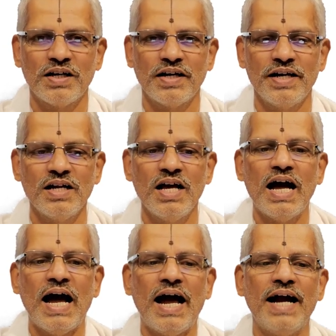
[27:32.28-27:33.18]
right?
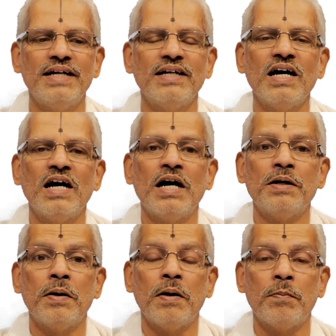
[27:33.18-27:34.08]
And
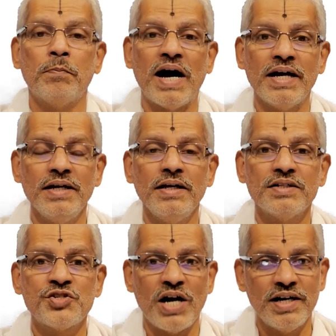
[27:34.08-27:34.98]
by
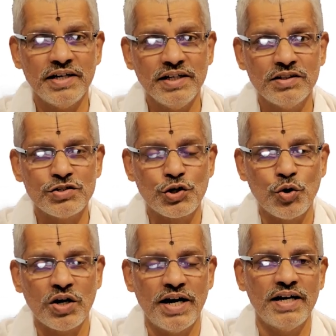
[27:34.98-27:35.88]
chanting this
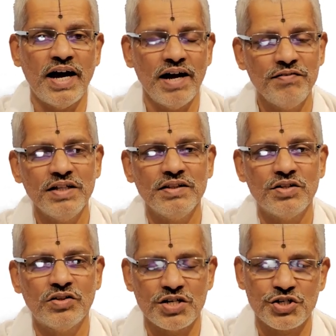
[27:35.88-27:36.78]
shloka and having the
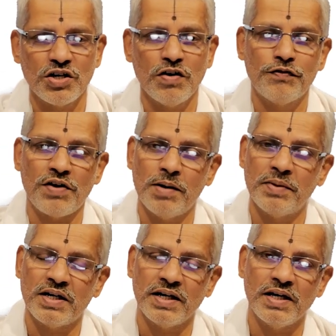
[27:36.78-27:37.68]
darshana of
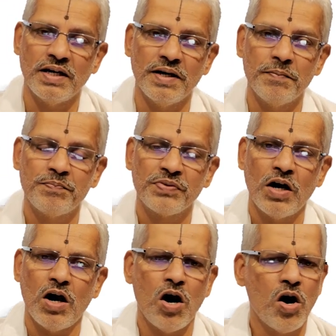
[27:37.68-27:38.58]
Rama Tanki,
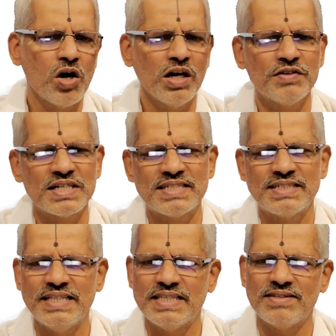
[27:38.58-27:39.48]
all our
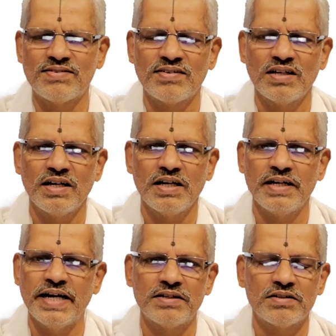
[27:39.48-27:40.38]
sins
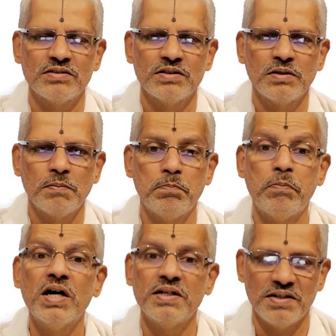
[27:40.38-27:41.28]
get
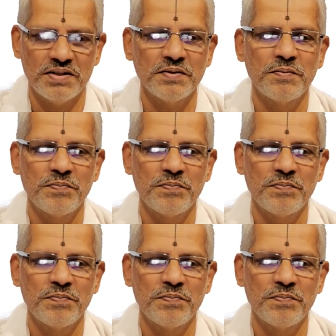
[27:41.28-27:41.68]
burnt,